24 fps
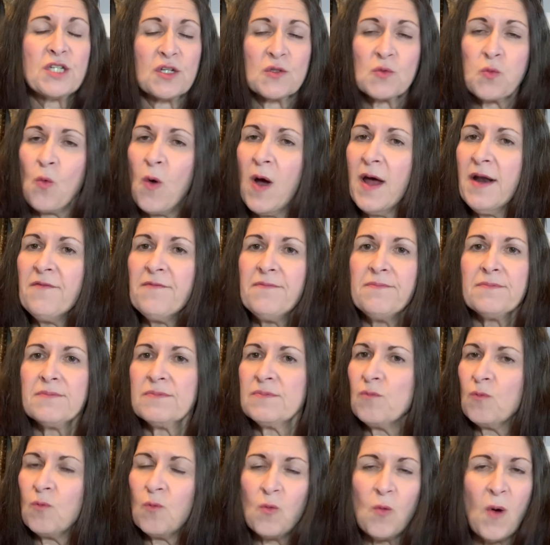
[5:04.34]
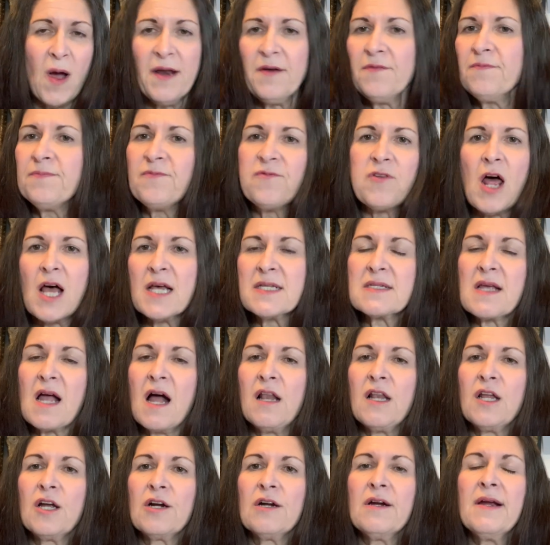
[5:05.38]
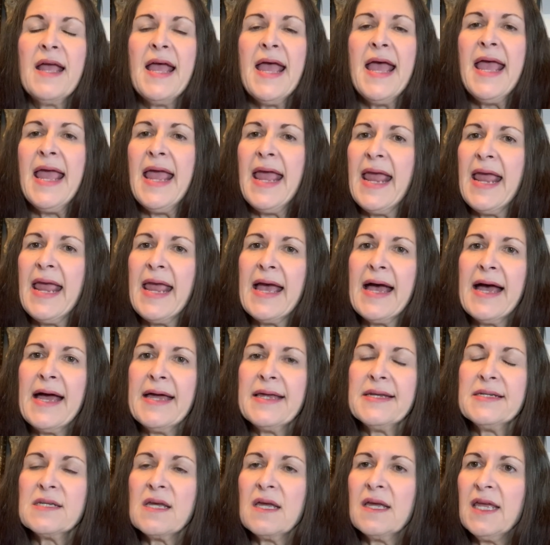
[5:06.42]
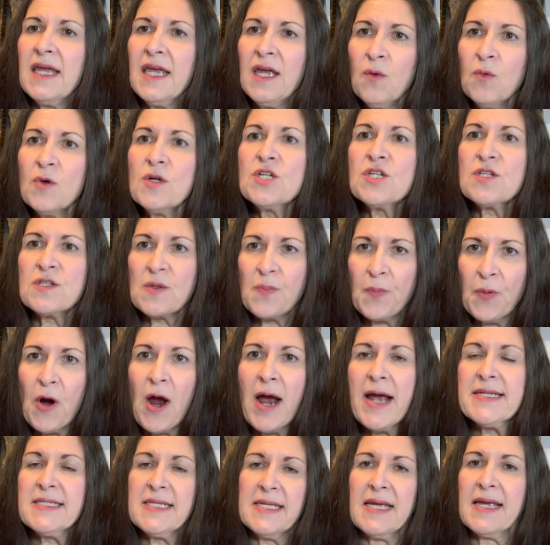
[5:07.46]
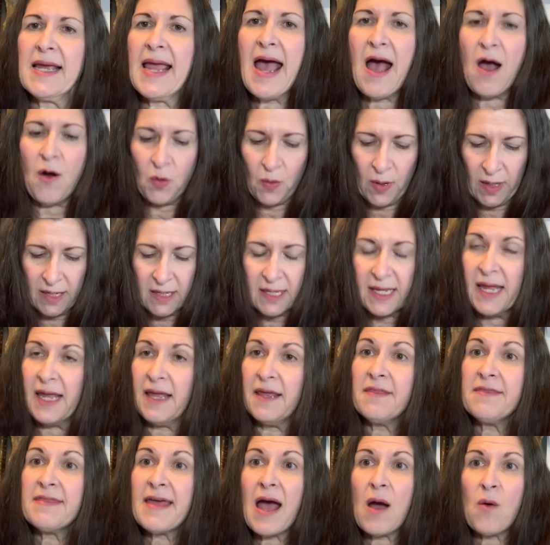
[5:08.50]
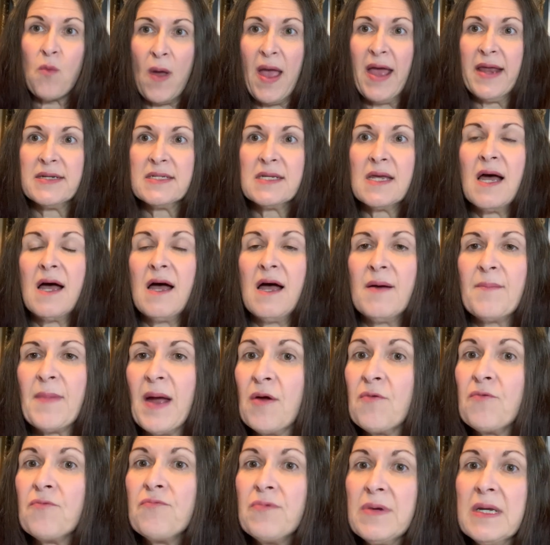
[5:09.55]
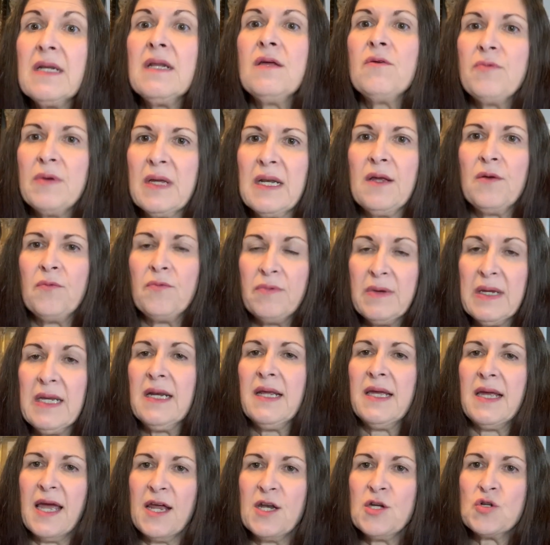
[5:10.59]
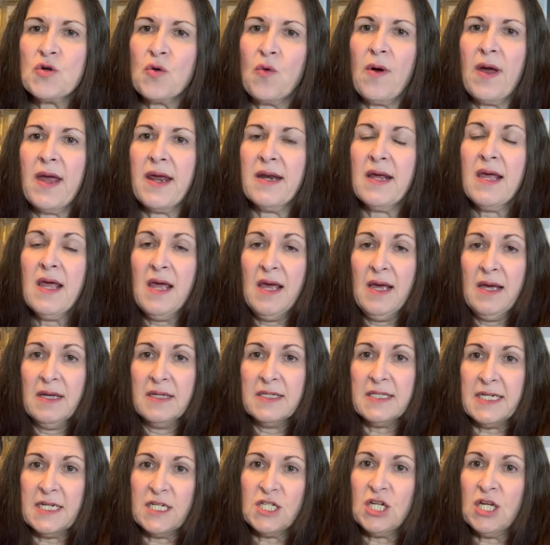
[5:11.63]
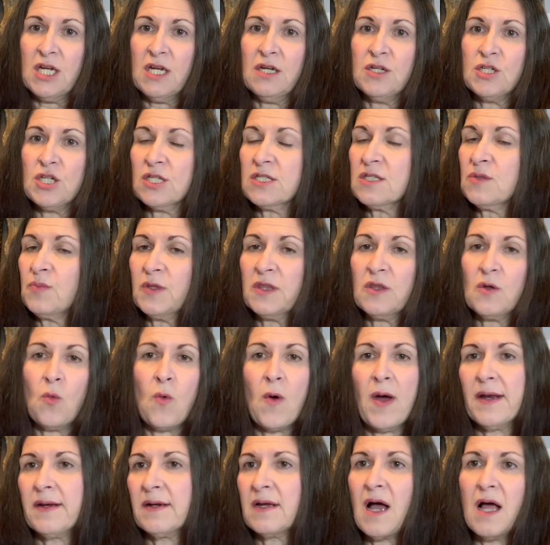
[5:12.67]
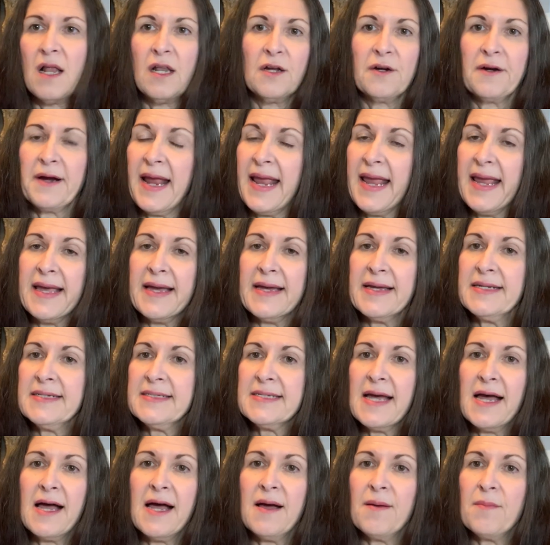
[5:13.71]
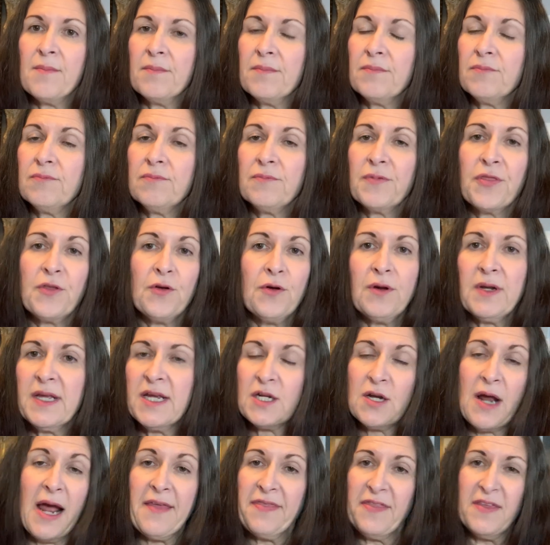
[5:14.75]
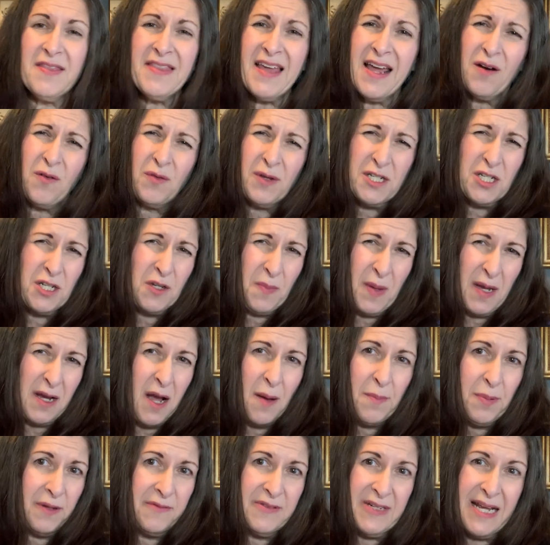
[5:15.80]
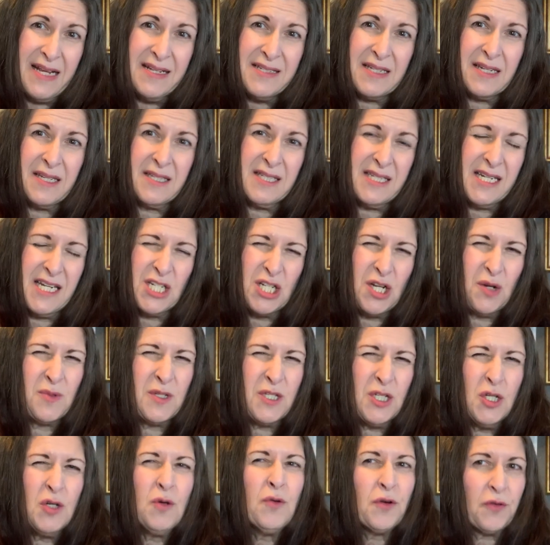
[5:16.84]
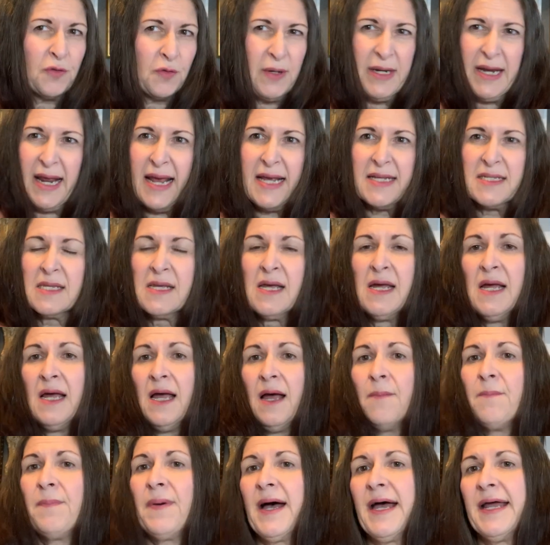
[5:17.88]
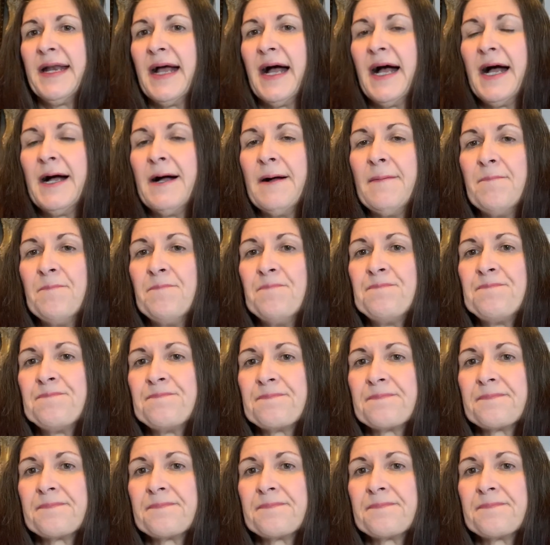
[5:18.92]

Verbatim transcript: just one one floss color and it was surprising how quickly that went. Um, I really, really, really enjoyed stitching just with the one color and um, thoroughly, I think that only took me a couple of days to stitch. It was two or three days, but um,